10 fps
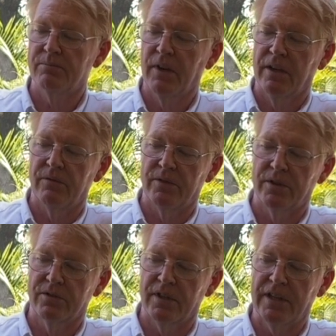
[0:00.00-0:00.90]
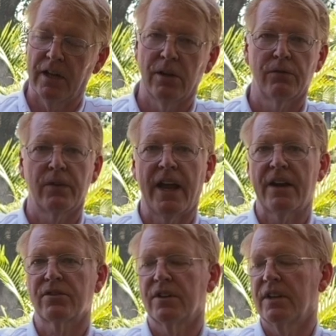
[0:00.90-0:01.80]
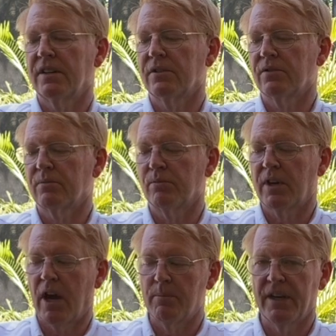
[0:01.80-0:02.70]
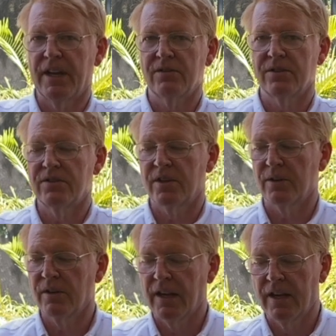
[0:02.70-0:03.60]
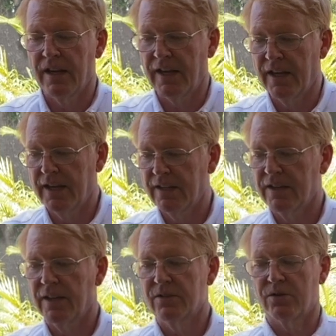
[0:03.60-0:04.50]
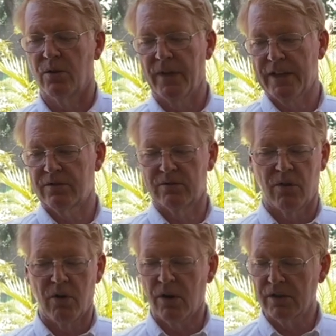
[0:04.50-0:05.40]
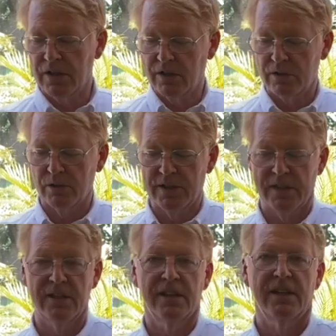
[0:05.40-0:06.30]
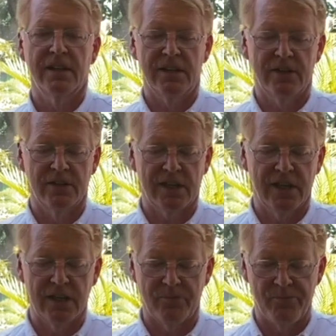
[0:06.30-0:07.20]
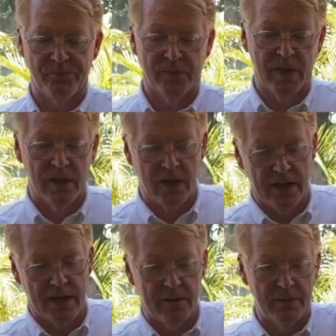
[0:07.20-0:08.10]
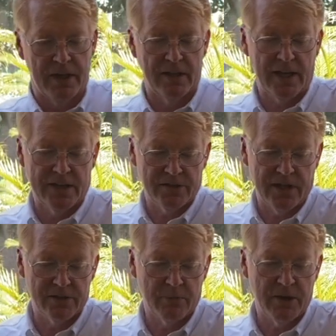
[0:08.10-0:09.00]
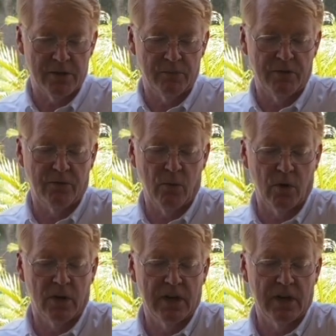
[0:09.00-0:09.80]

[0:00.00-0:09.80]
There's a yellow flashing, there's combinations here. And so that's all included in the kit. And lastly, as I mentioned before,